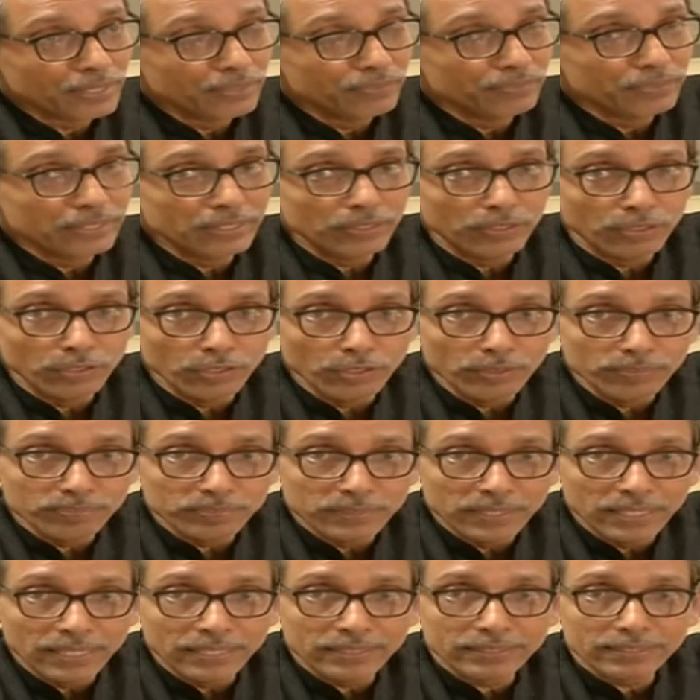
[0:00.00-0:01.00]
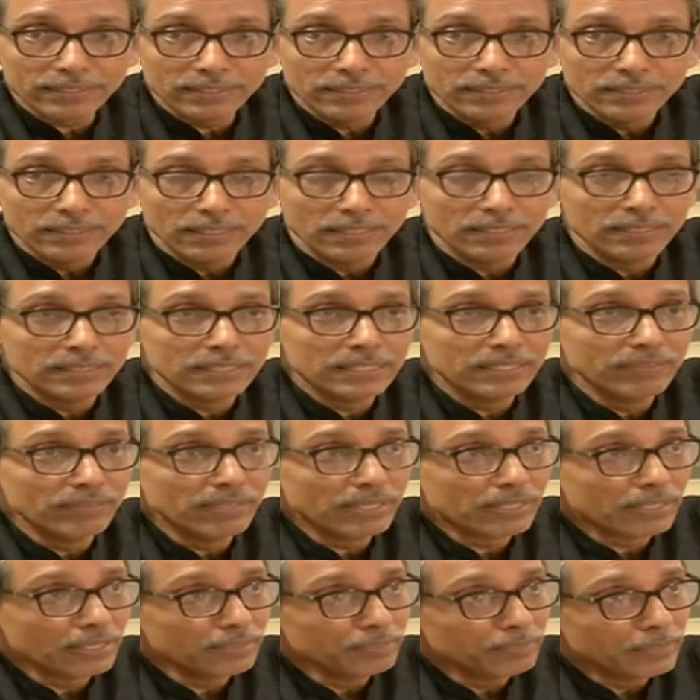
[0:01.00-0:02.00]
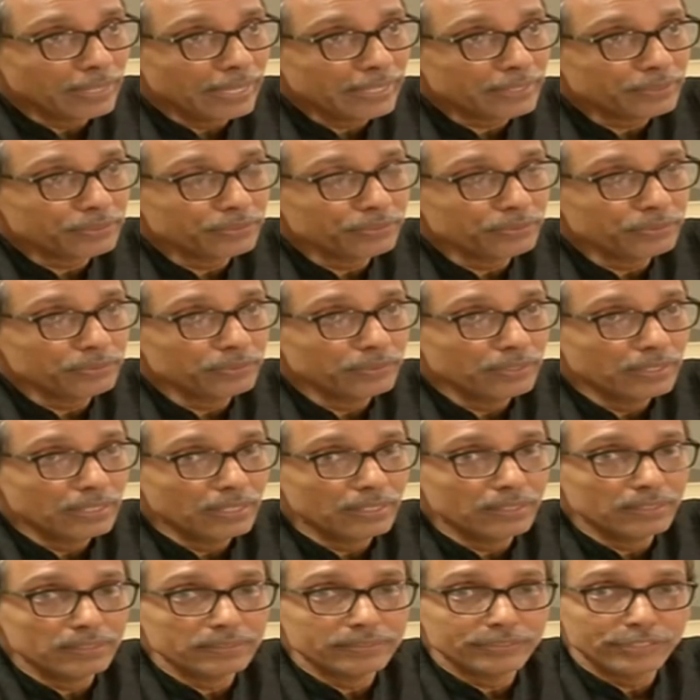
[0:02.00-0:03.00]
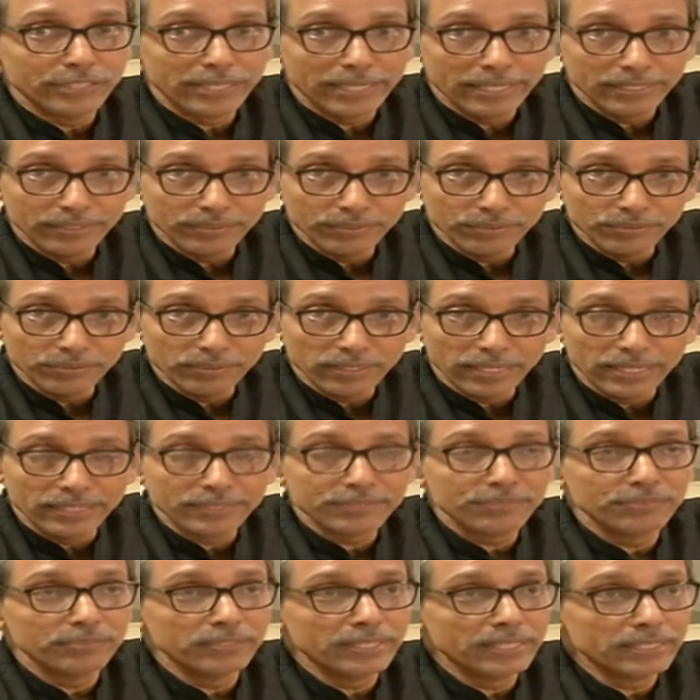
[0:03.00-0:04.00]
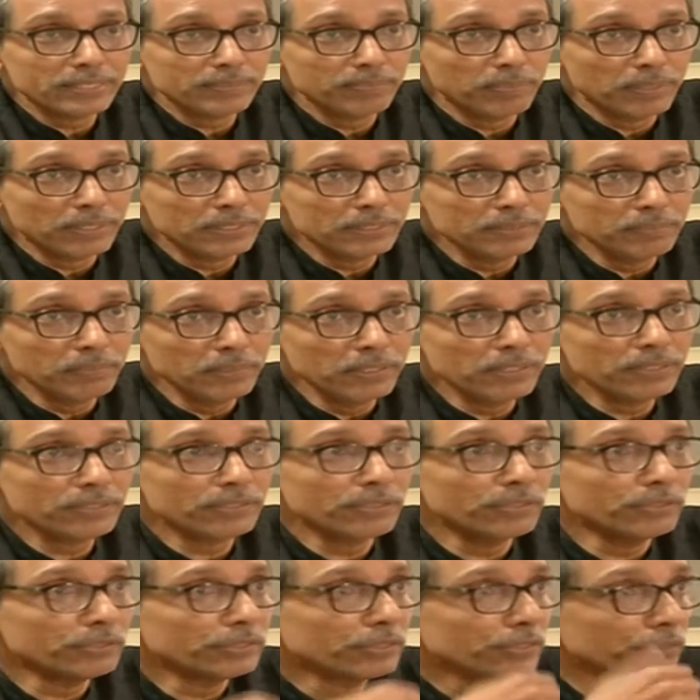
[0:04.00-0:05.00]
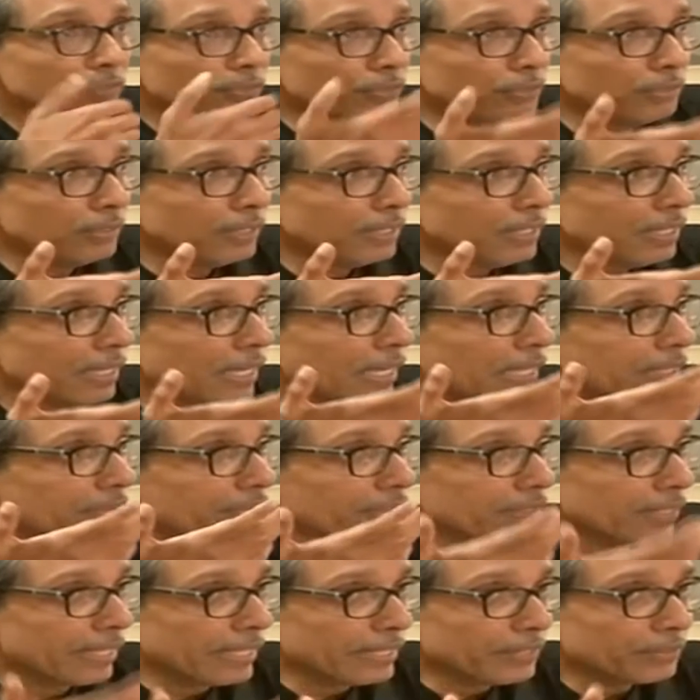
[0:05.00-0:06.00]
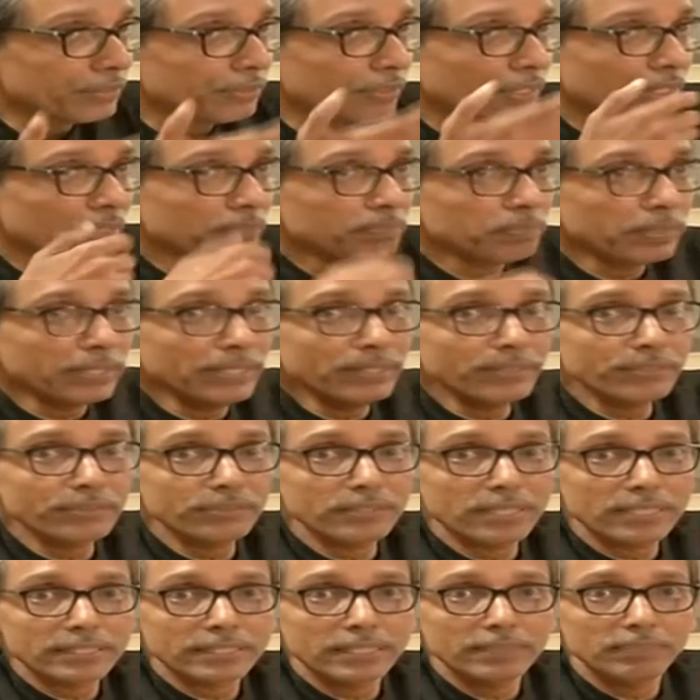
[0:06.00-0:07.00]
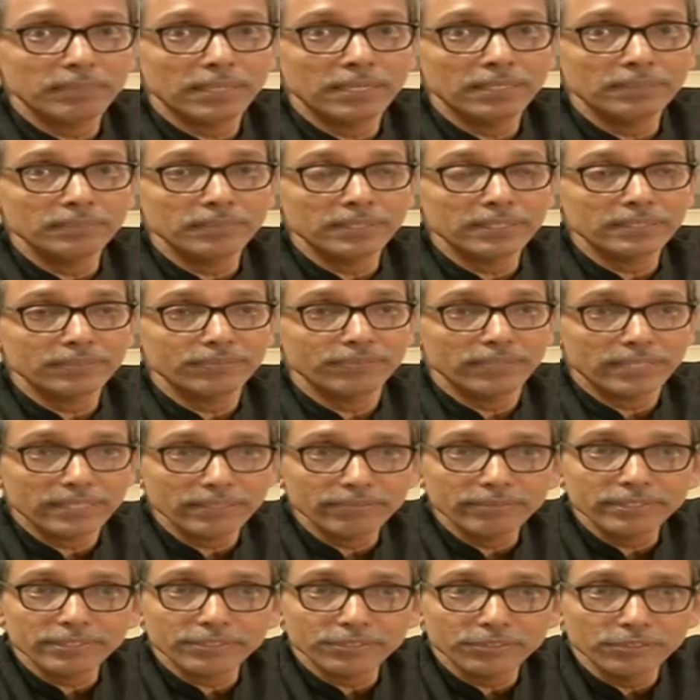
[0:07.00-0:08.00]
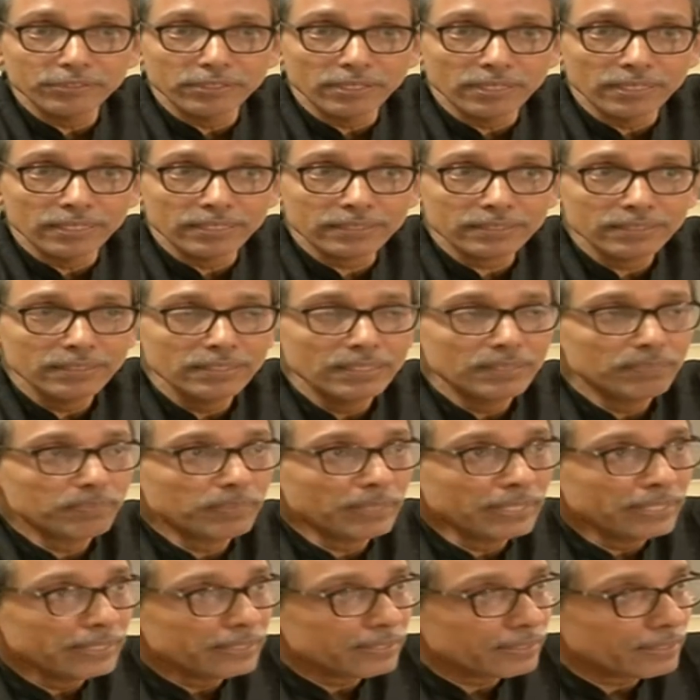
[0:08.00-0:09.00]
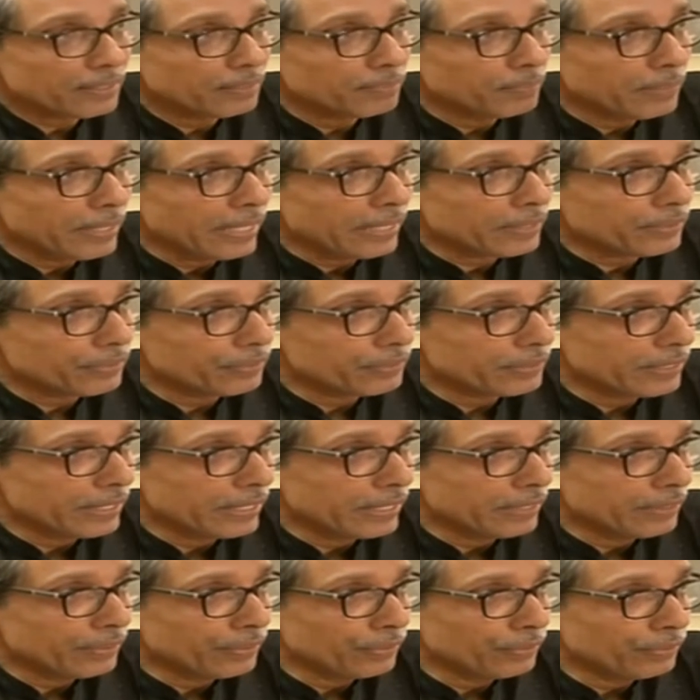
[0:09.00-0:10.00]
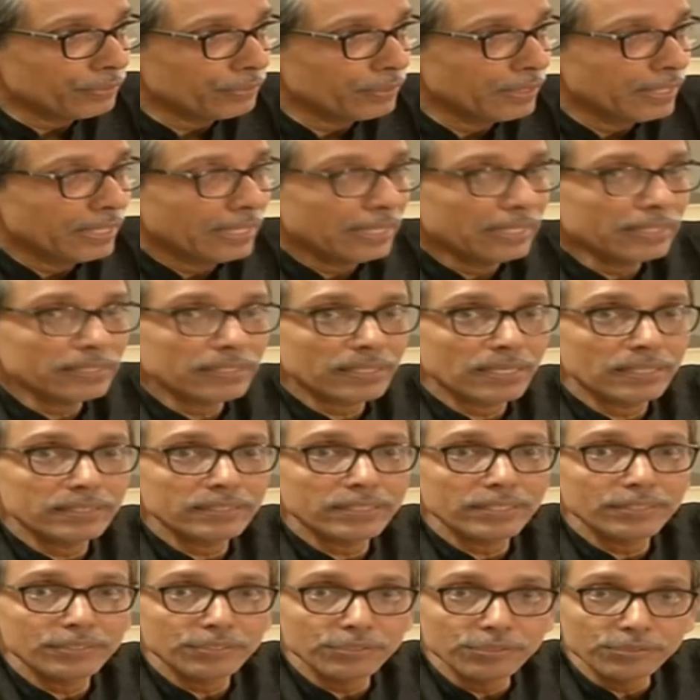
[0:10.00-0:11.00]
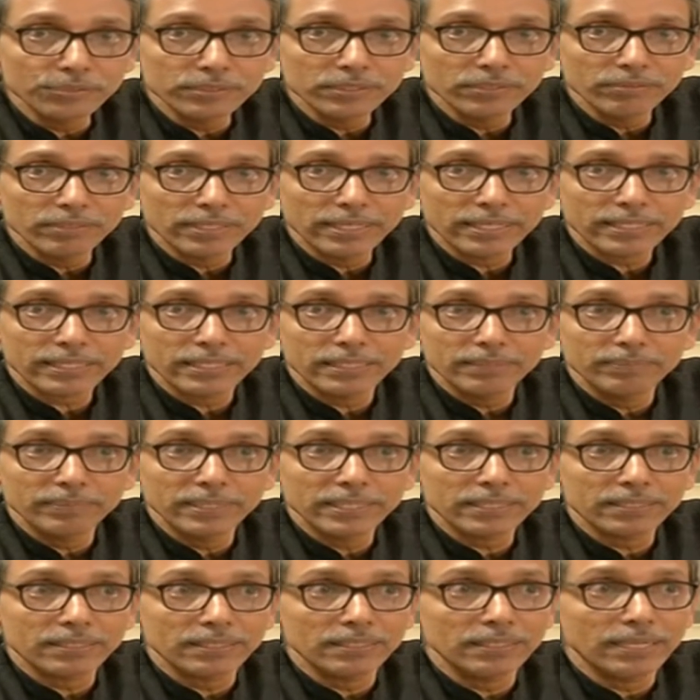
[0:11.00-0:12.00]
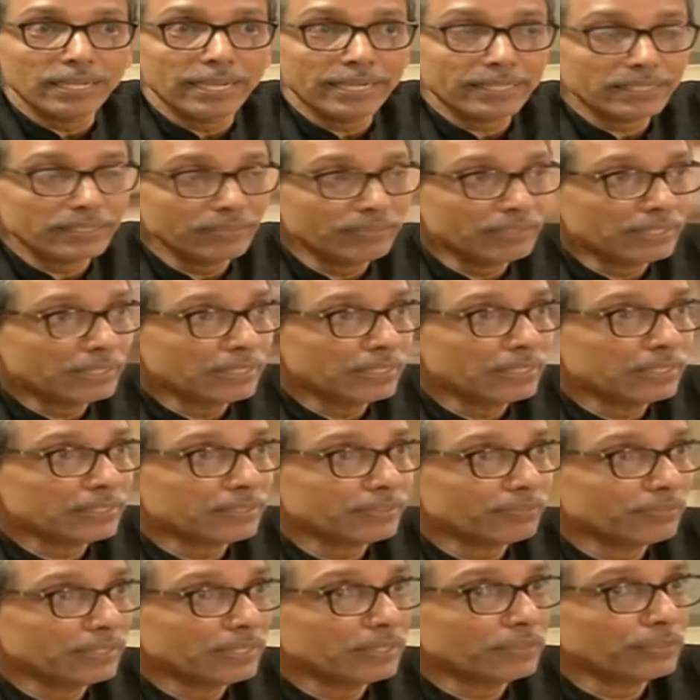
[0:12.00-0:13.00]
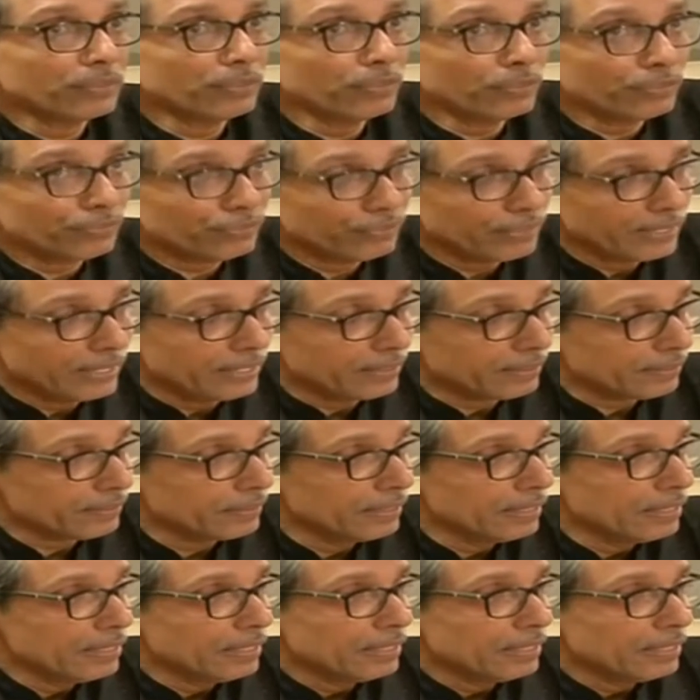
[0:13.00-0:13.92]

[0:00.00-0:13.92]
We hope that he will come back to JNU as soon as possible through you. I would like to appeal to Najeeb Ahmed, wherever you are, please come back to JNU and continue your academic activities with no fear.